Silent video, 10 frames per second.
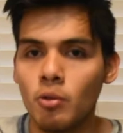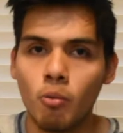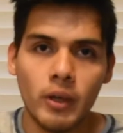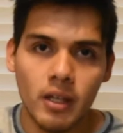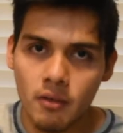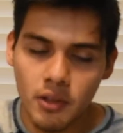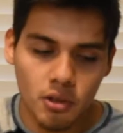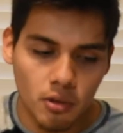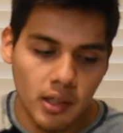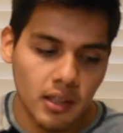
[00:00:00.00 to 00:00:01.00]
week of us
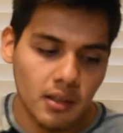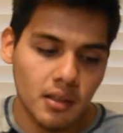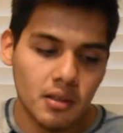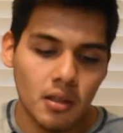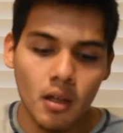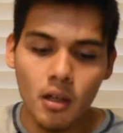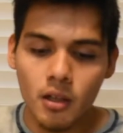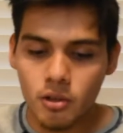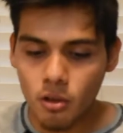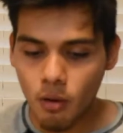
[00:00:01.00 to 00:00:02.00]
trying this.
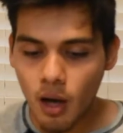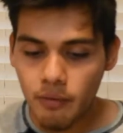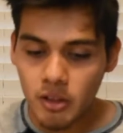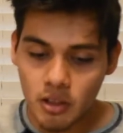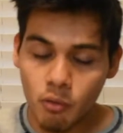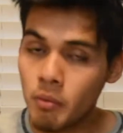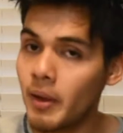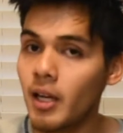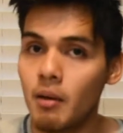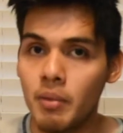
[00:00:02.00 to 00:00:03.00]
So obviously we
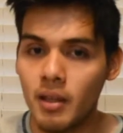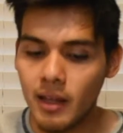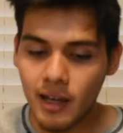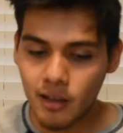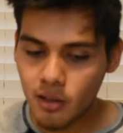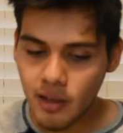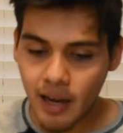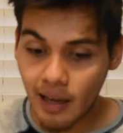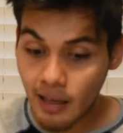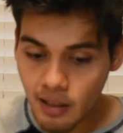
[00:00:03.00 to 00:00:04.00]
may not be that good
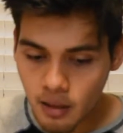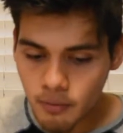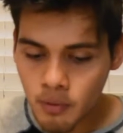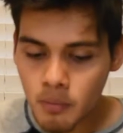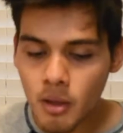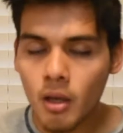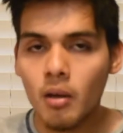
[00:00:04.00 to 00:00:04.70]
at any of them,